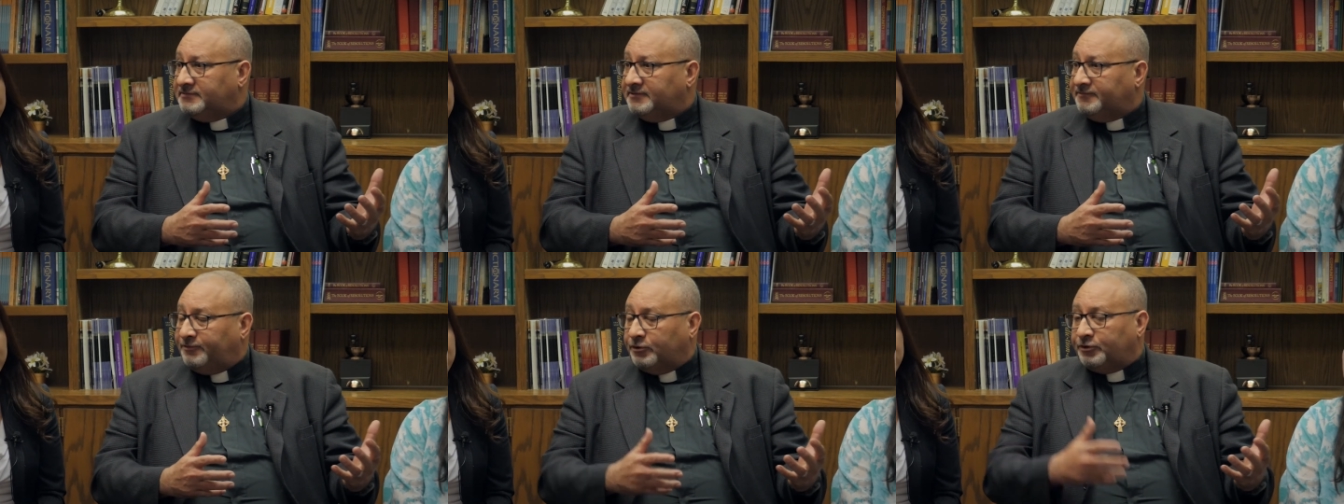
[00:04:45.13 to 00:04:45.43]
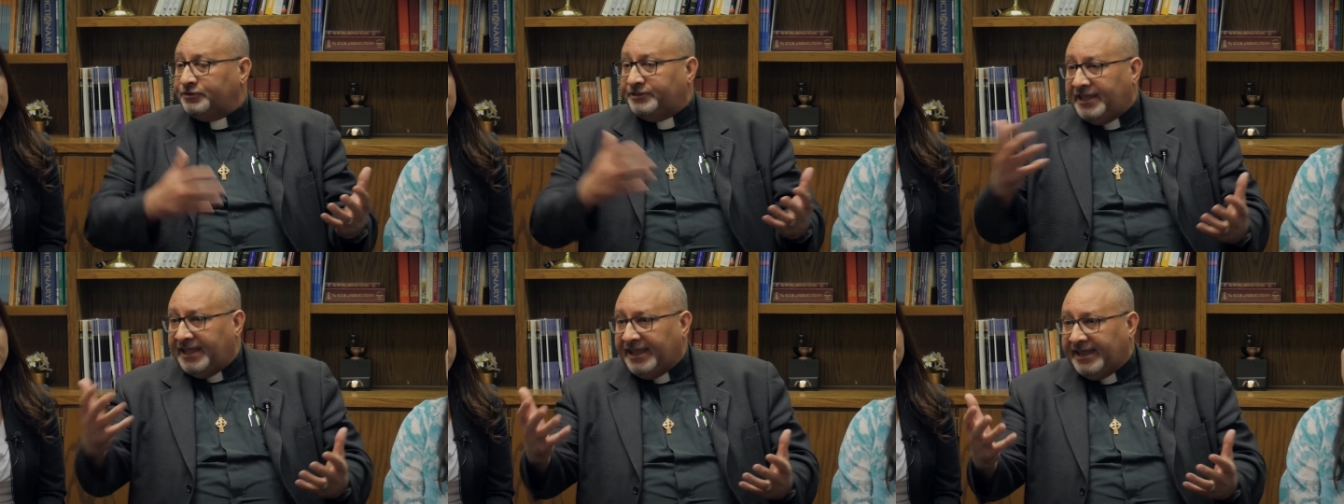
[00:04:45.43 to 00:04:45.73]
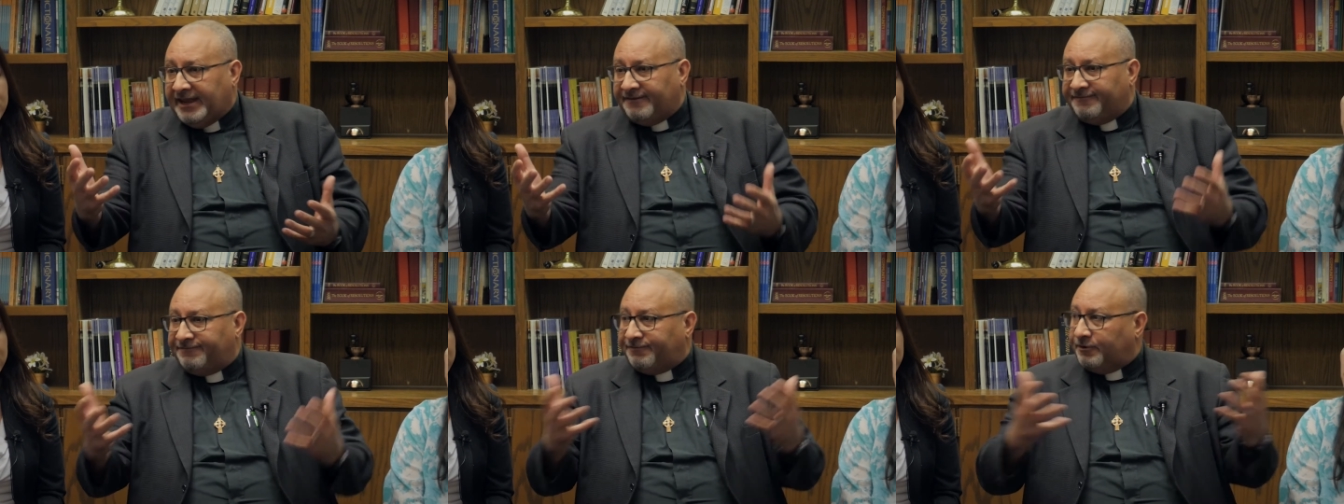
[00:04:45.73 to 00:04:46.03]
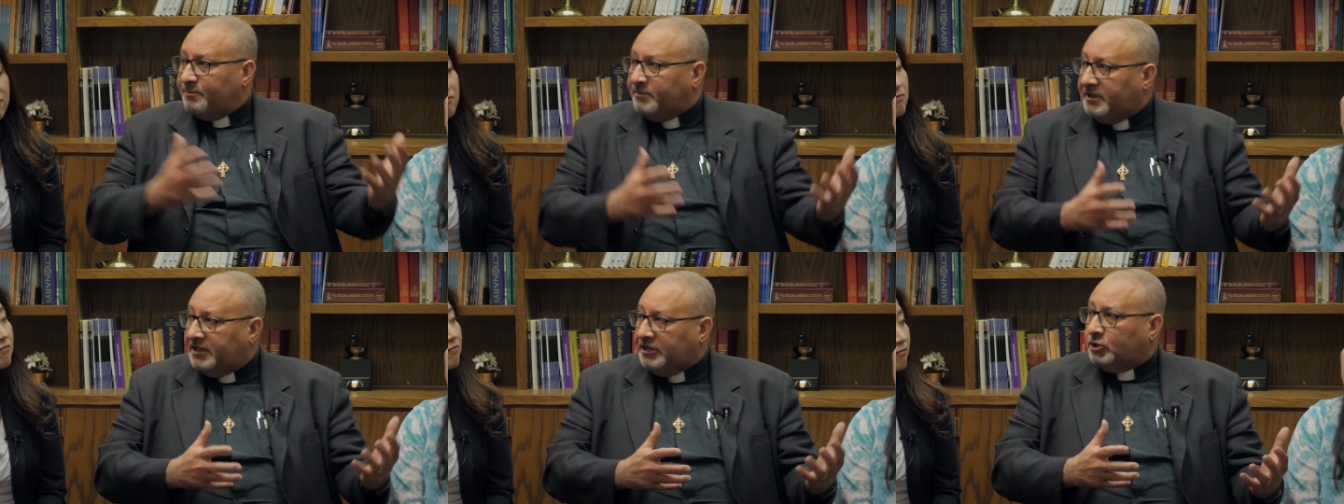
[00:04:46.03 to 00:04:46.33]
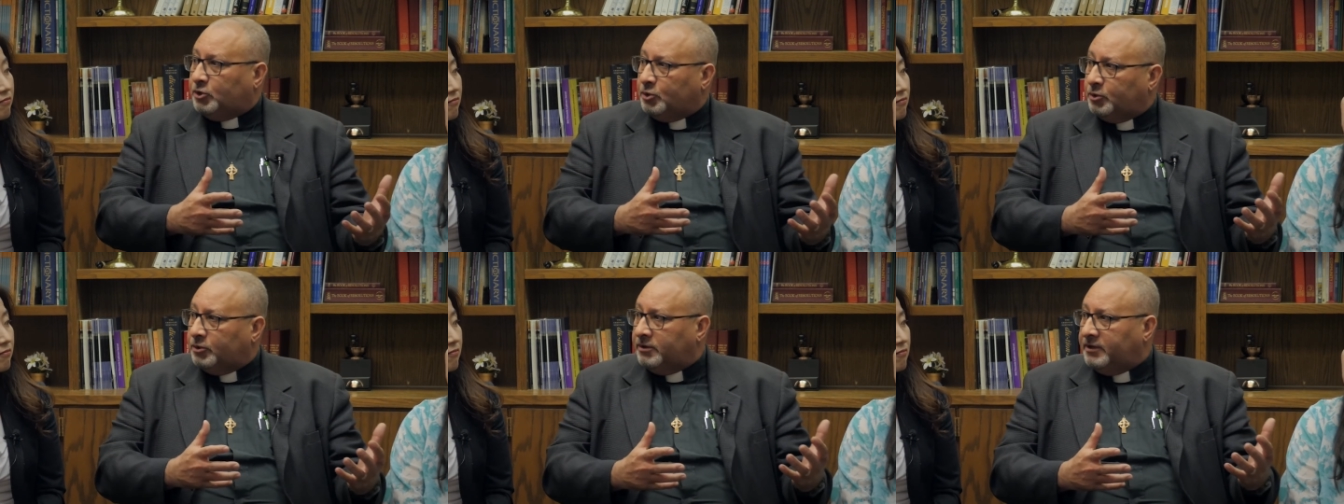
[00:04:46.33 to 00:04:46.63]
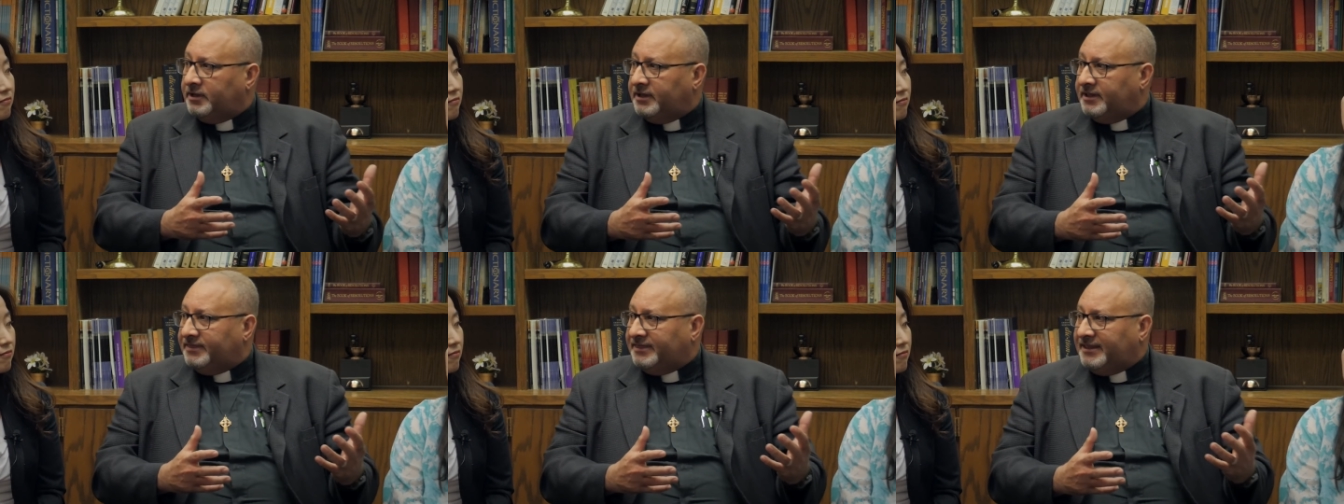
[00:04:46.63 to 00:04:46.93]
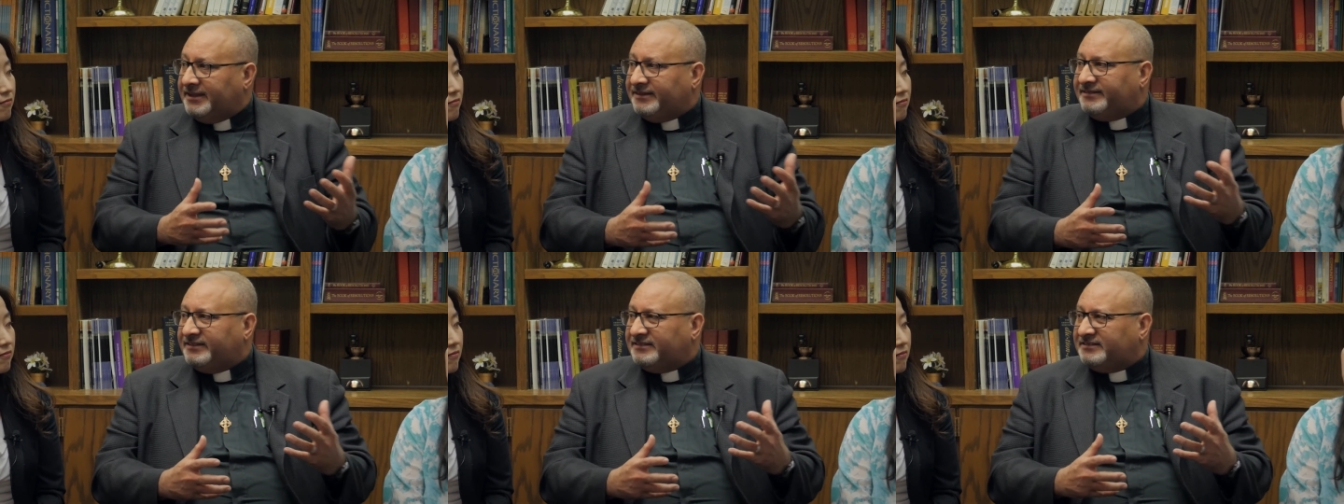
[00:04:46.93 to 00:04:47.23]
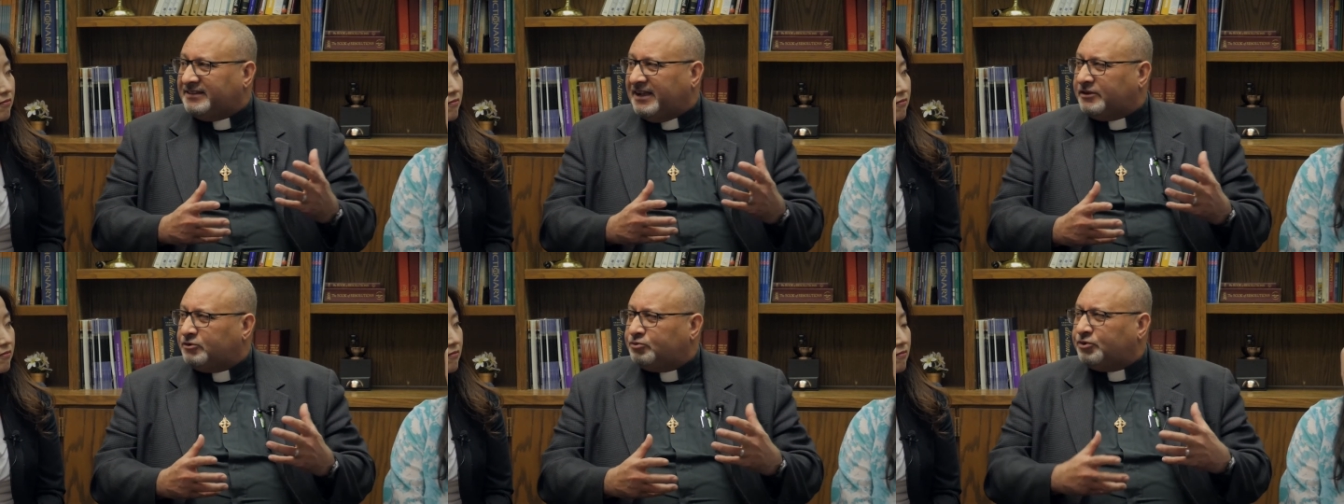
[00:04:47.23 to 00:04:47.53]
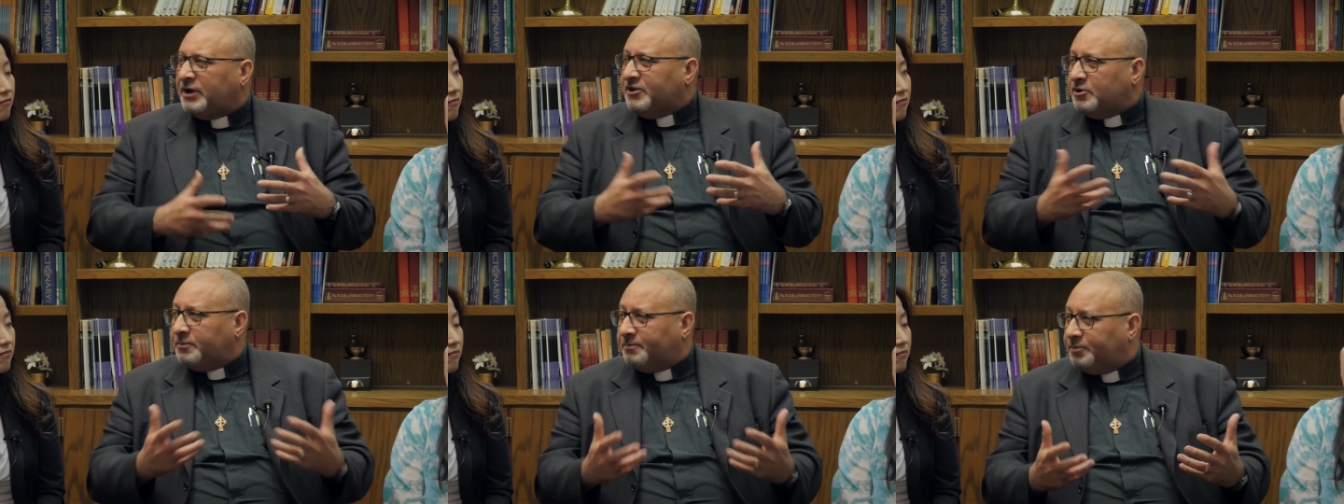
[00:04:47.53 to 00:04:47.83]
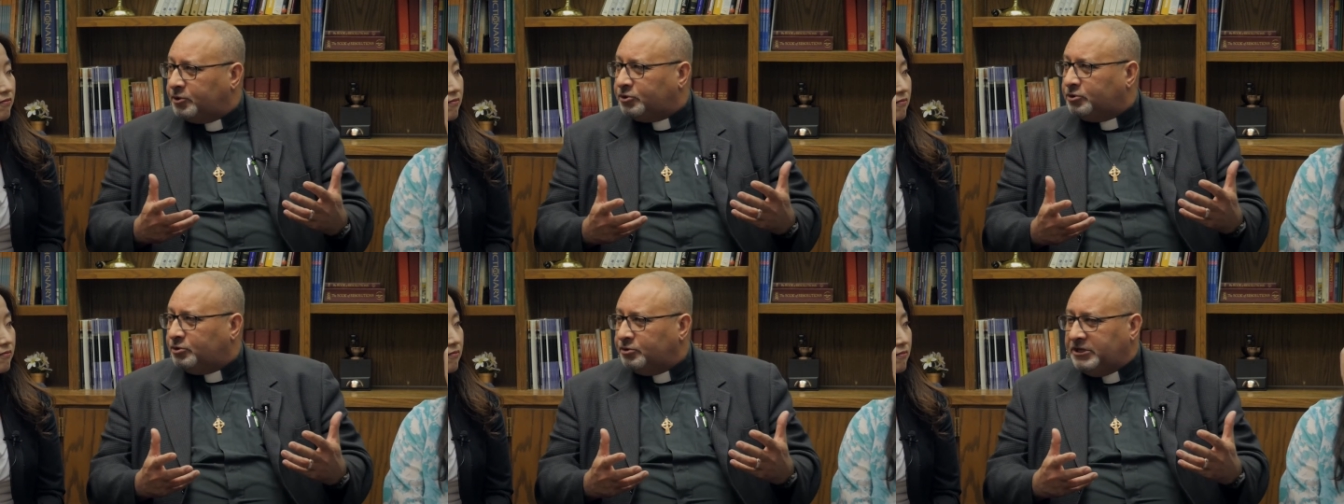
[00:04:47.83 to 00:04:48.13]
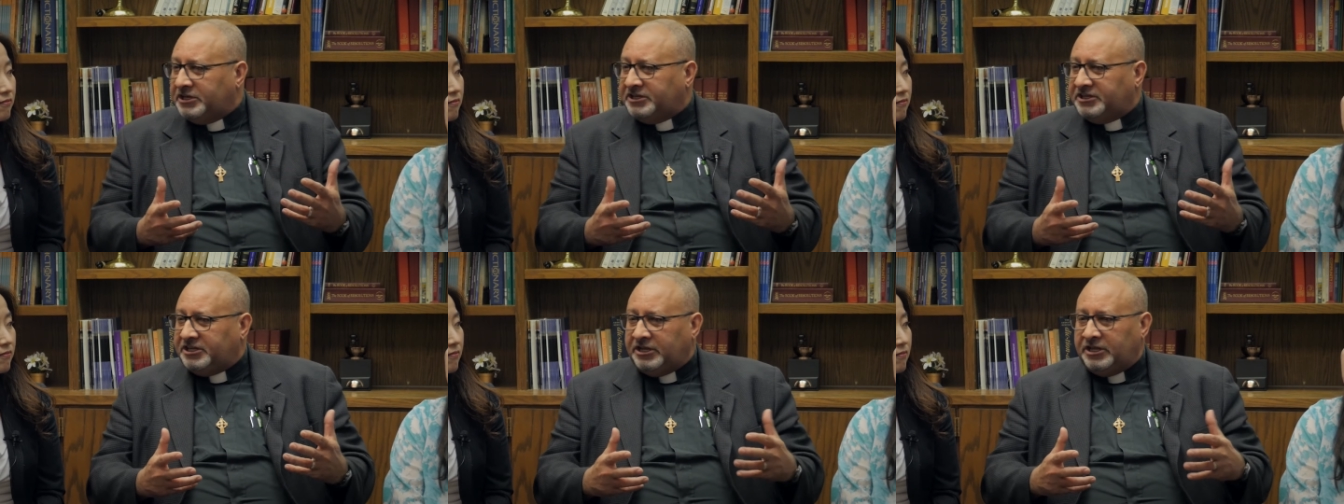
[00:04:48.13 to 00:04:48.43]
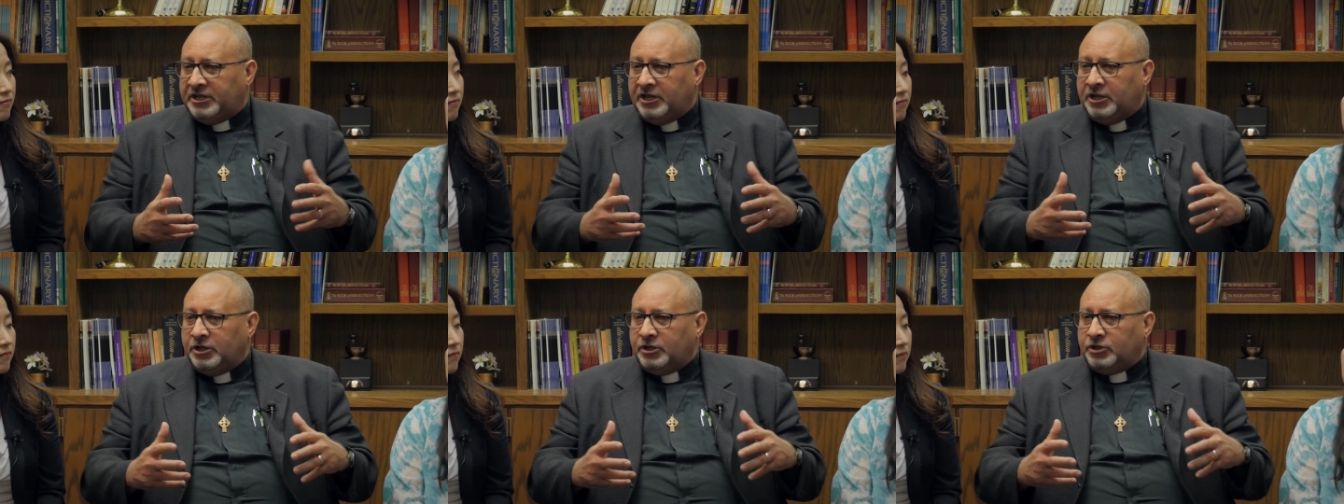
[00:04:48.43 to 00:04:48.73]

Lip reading: For them and for me too. This is a great opportunity